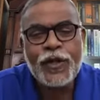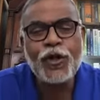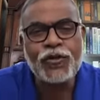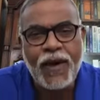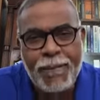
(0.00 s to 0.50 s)

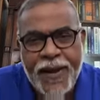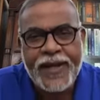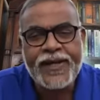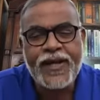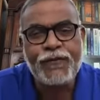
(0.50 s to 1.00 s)
Dr.
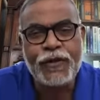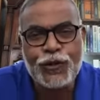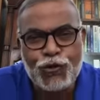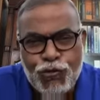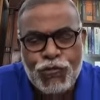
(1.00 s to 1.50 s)
Ambedkar
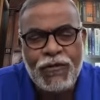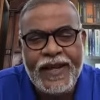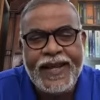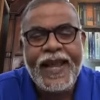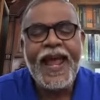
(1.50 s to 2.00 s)
was
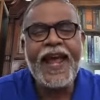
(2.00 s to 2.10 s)
truly